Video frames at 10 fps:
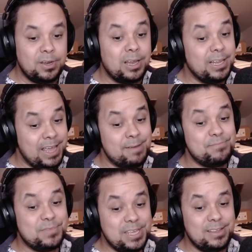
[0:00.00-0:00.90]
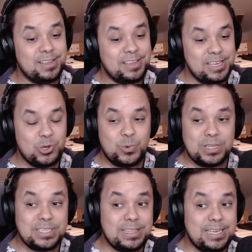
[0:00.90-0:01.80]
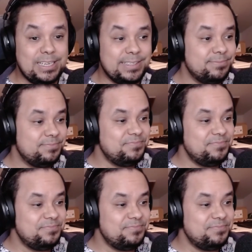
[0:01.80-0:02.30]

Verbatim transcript: Nali, yeah, Kiky was a thing.